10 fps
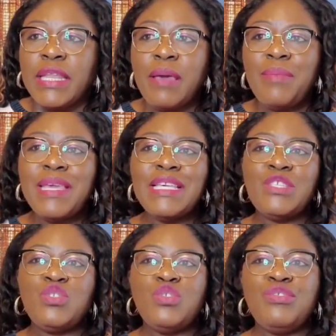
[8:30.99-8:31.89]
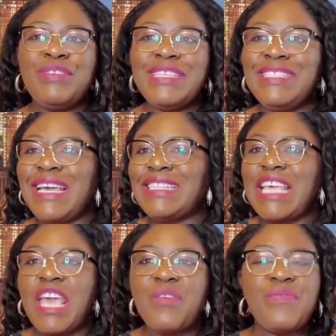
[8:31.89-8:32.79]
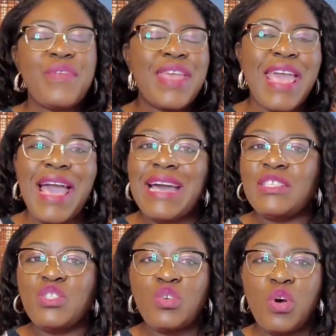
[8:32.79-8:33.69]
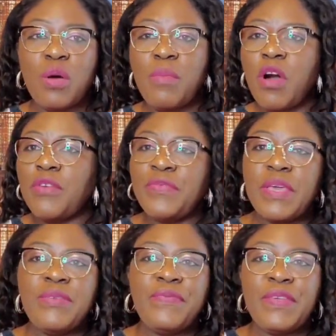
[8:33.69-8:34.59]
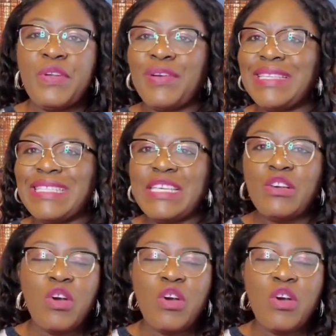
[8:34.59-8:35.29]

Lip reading: That means you reject every atom of inferiority,